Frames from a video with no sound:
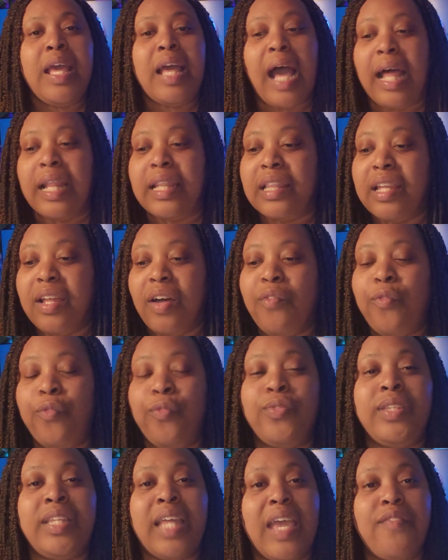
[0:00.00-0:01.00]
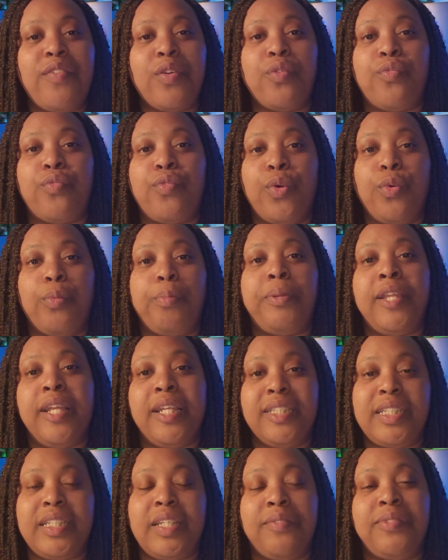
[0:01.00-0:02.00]
I love, David wrote
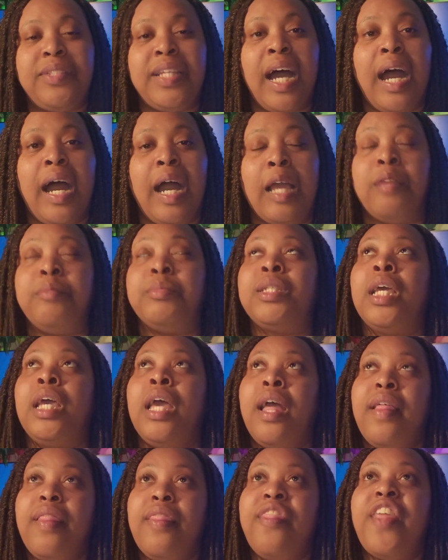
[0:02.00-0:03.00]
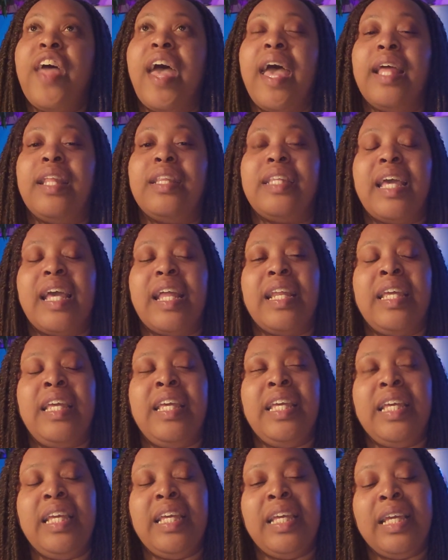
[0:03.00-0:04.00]
plenty of times that that
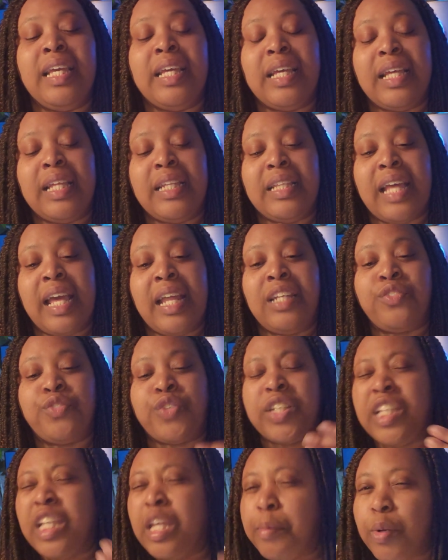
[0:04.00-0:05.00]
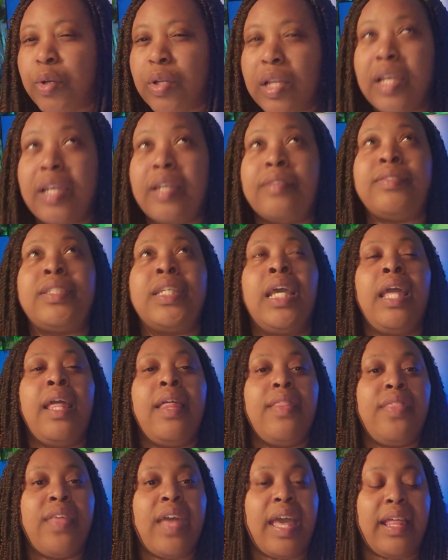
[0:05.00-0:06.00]
he that his Redeemer lives,
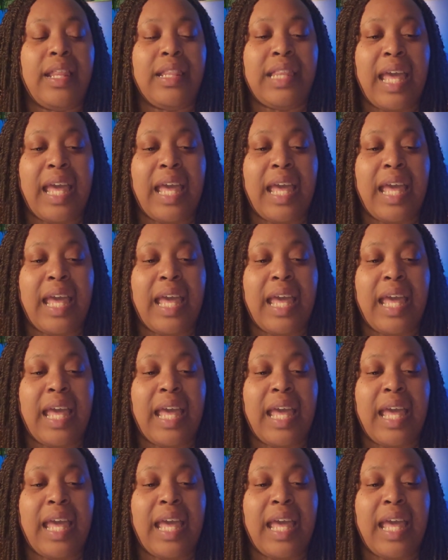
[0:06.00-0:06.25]
that